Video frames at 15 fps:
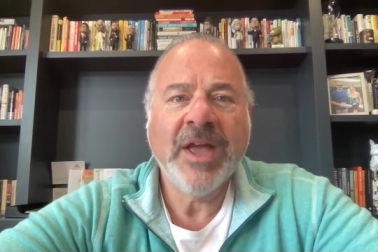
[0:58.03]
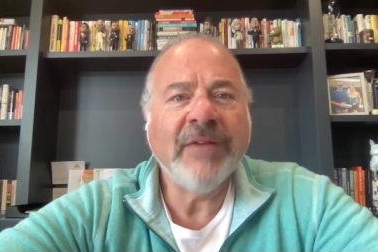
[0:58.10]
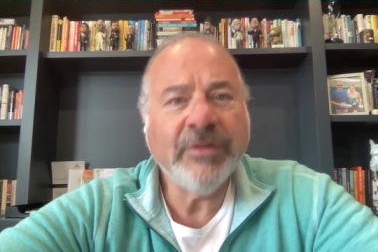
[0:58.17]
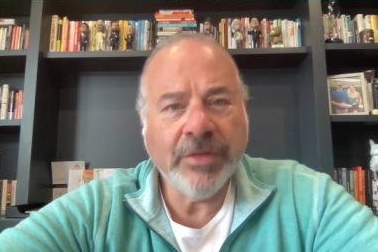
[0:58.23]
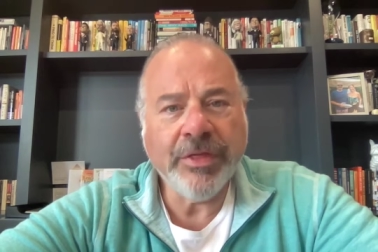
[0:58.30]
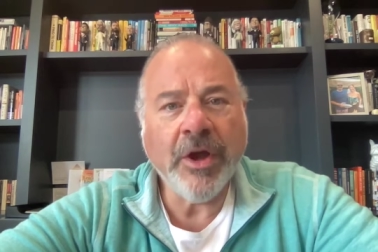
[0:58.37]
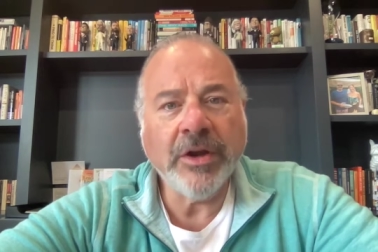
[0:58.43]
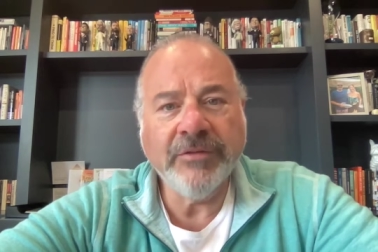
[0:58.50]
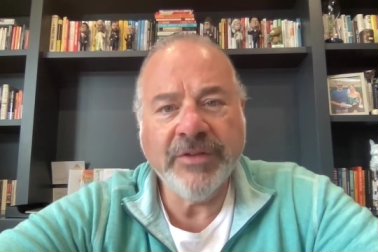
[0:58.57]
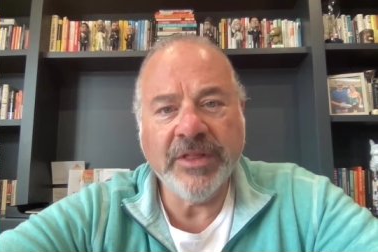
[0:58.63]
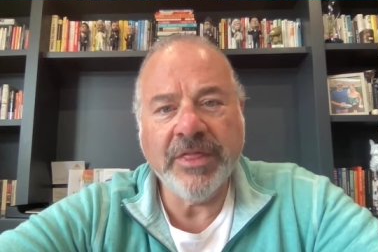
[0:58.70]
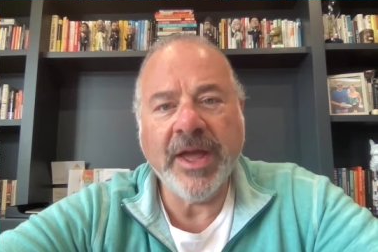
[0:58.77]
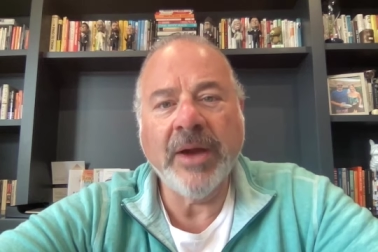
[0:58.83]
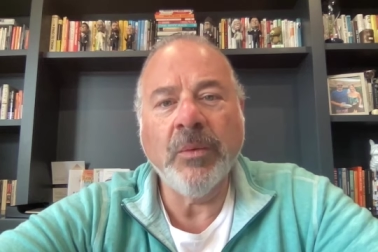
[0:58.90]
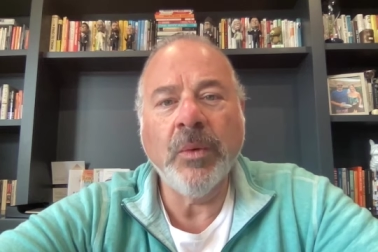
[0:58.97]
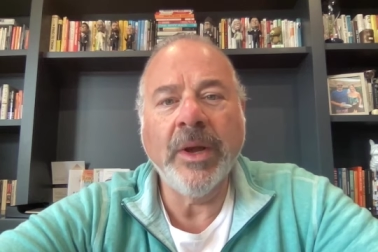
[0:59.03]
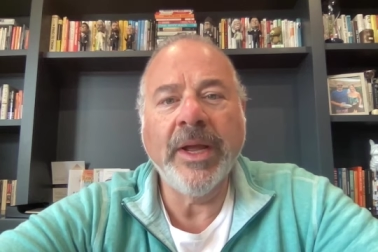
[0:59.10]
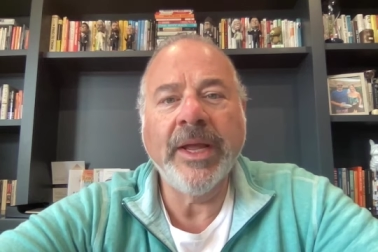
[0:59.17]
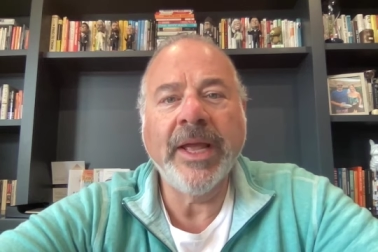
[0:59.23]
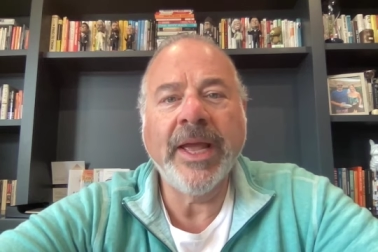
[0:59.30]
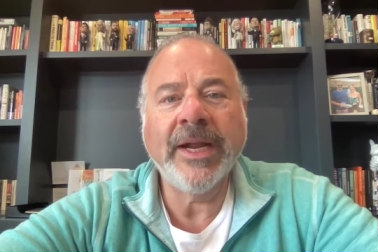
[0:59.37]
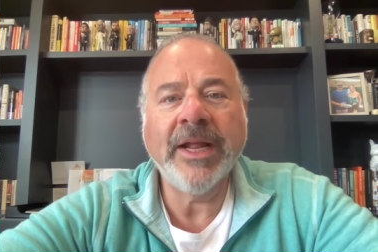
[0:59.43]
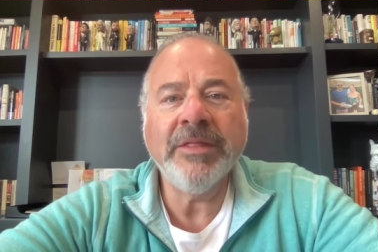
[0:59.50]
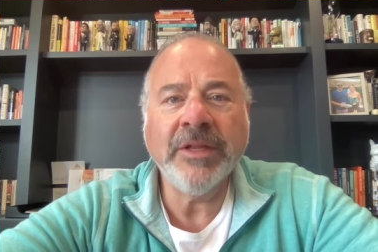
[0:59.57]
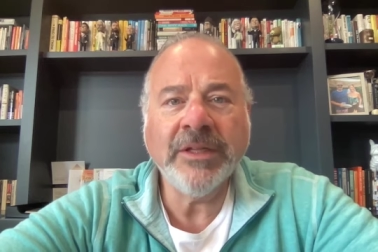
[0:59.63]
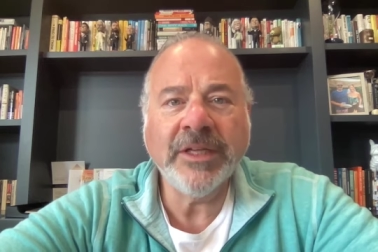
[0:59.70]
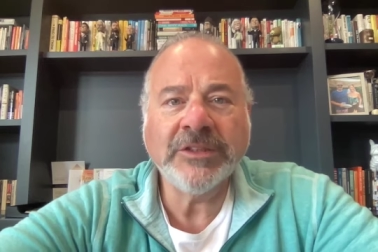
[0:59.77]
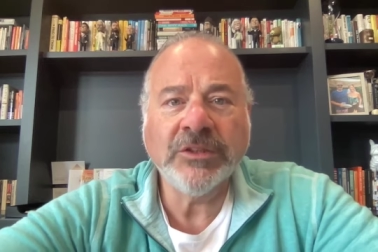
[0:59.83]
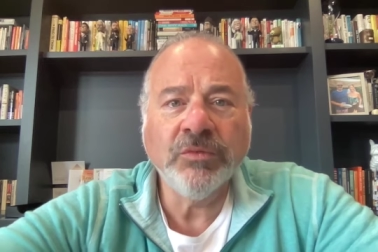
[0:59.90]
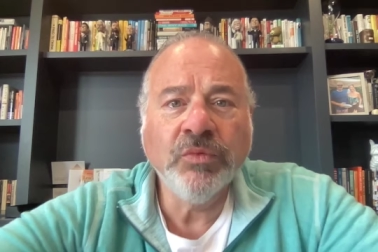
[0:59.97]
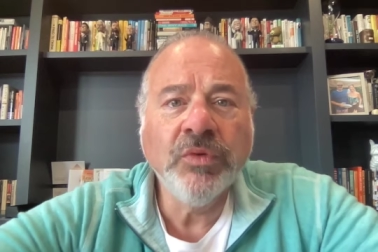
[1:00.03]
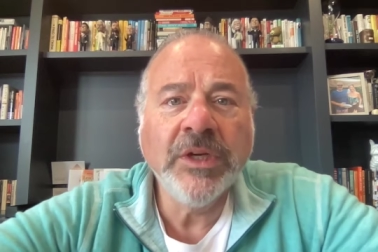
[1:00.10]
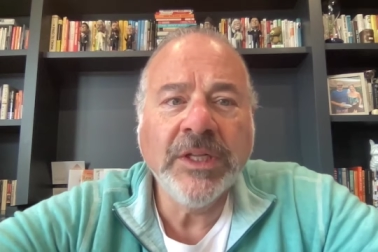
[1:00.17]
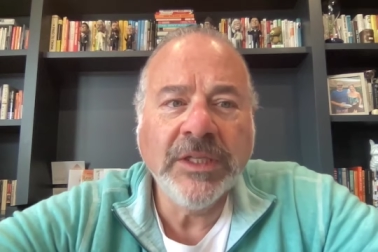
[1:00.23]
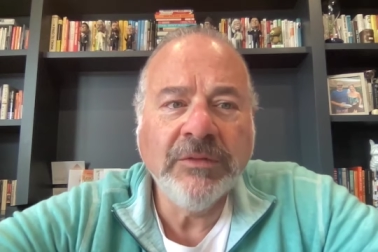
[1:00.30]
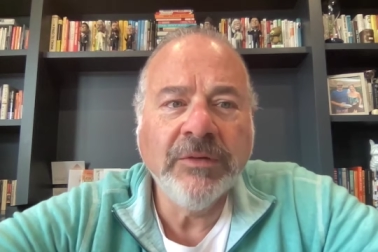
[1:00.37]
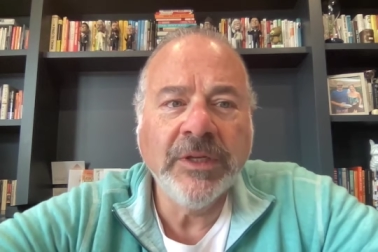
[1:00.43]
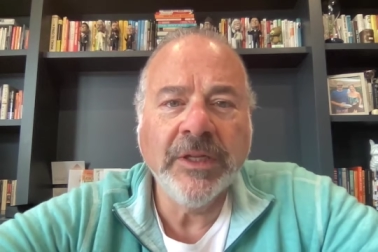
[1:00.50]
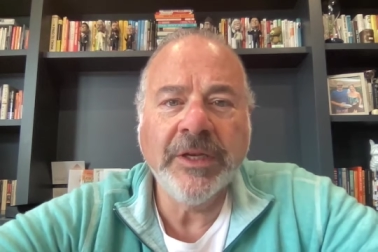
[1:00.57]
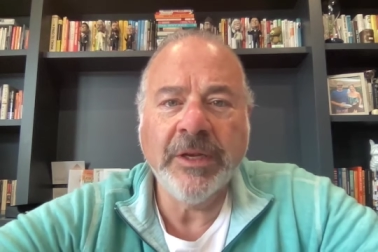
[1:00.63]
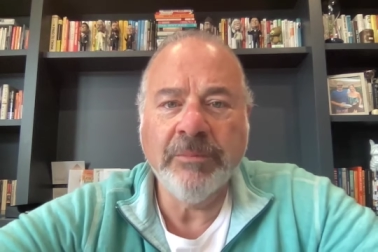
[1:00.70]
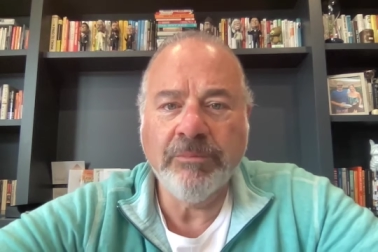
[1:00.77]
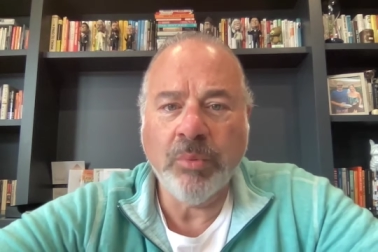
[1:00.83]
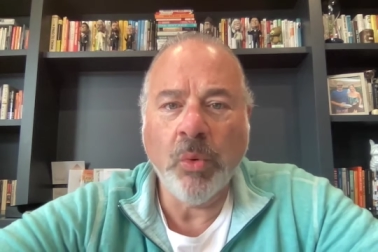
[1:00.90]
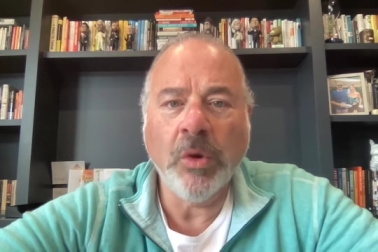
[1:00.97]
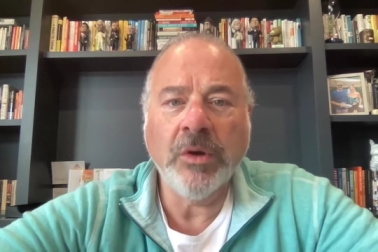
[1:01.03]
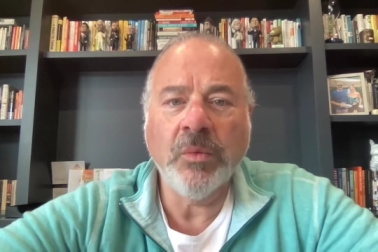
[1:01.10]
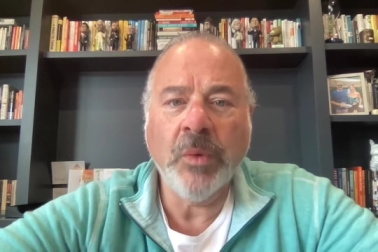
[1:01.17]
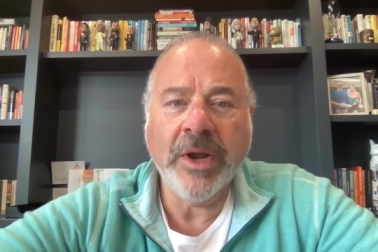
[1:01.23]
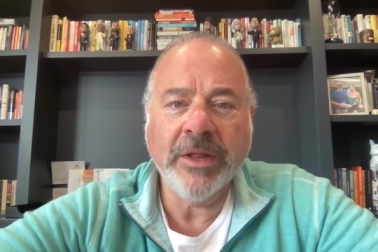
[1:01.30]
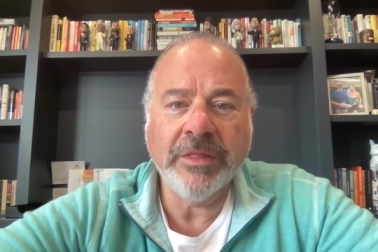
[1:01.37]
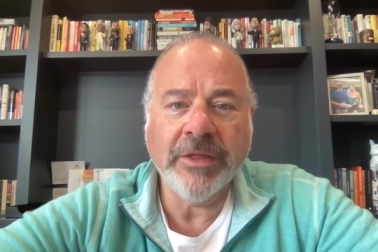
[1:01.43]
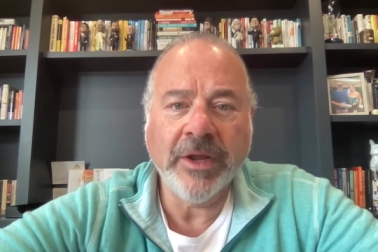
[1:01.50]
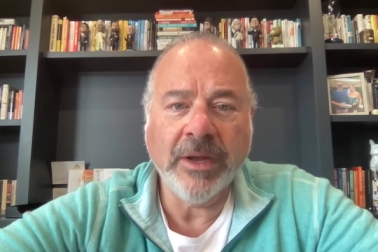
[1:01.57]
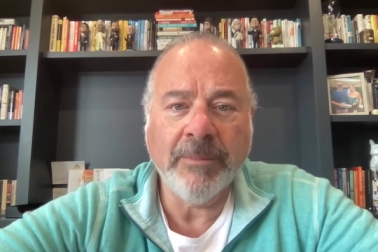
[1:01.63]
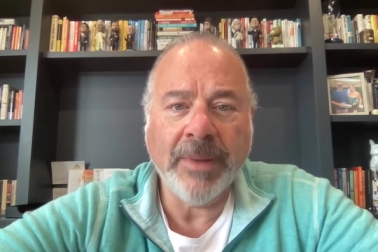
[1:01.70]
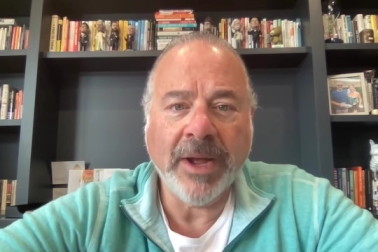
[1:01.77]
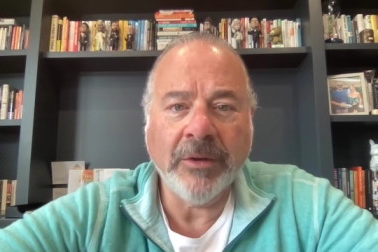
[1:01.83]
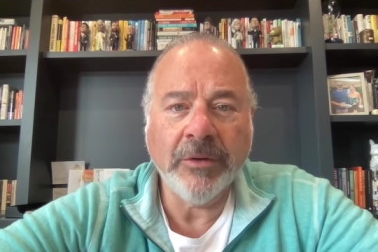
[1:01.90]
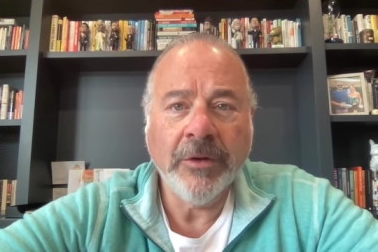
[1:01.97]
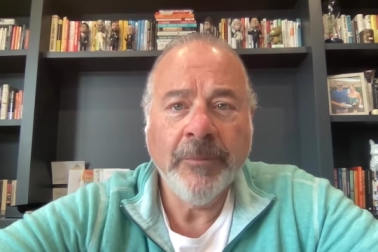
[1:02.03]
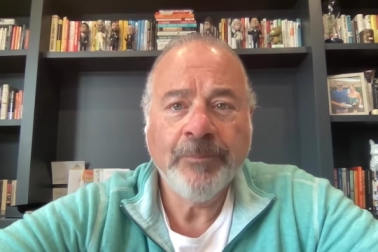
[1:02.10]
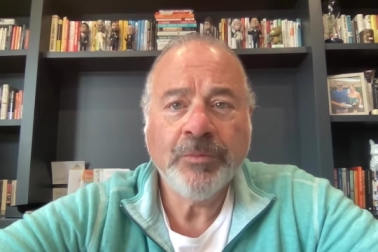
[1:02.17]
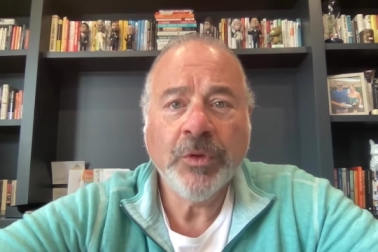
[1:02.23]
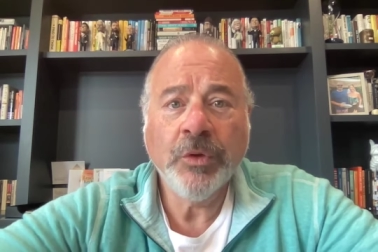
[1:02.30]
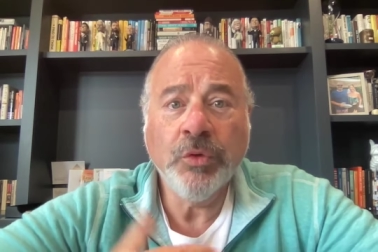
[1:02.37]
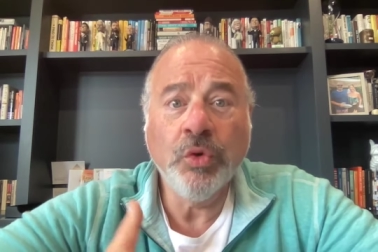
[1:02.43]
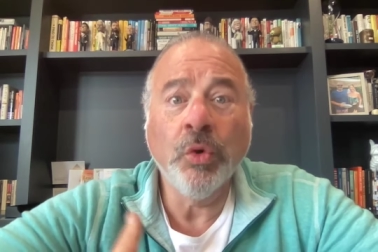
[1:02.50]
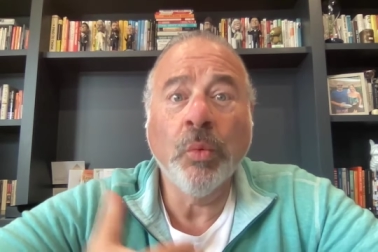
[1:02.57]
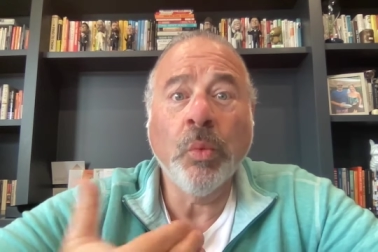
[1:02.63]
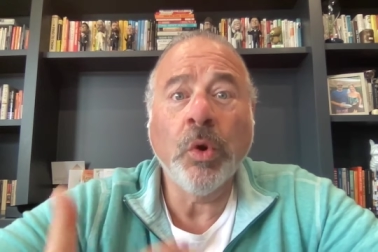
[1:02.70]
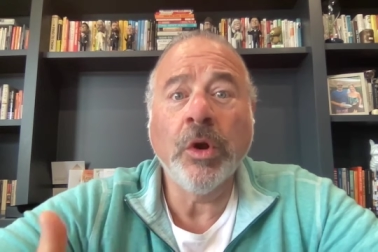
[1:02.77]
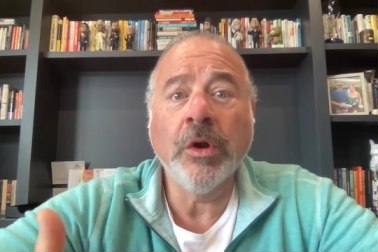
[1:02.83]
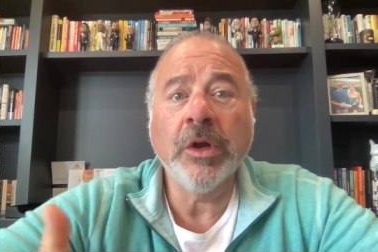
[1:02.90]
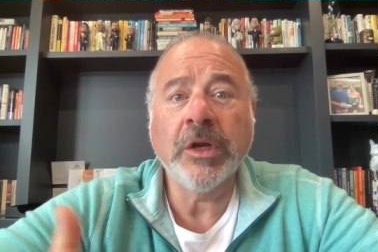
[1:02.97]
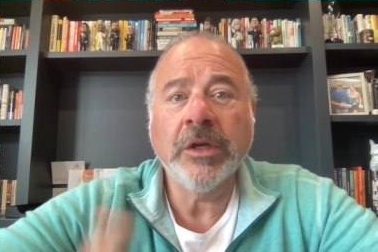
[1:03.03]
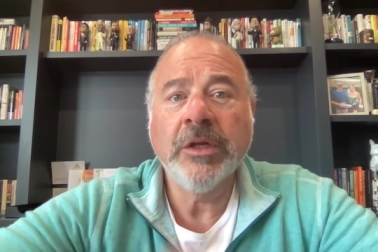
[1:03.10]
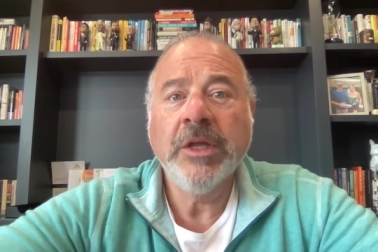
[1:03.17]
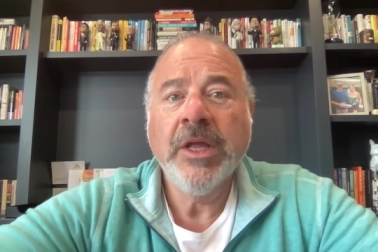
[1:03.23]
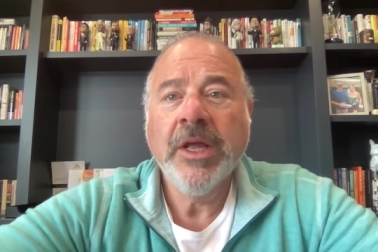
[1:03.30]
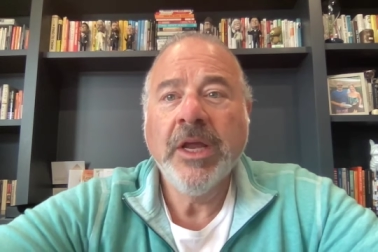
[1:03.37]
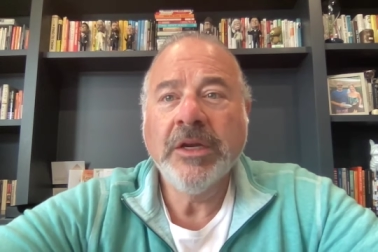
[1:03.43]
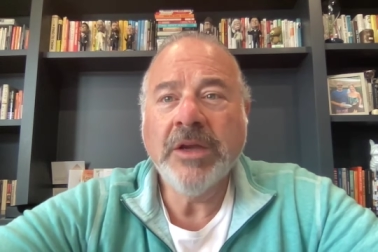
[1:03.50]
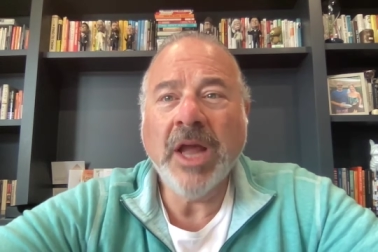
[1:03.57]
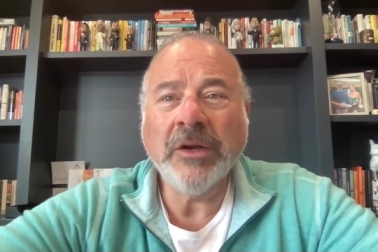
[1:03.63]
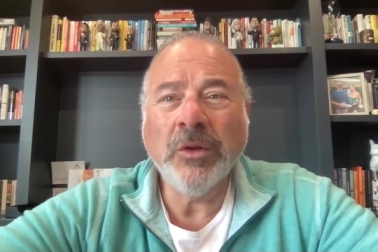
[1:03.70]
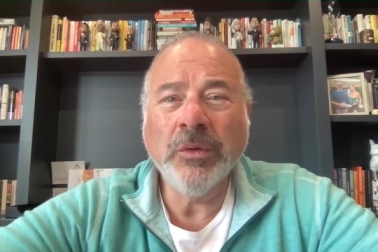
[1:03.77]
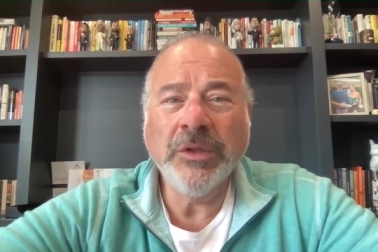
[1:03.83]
haven't thought of it that way. And I think that's a really, really important way to think about your work, not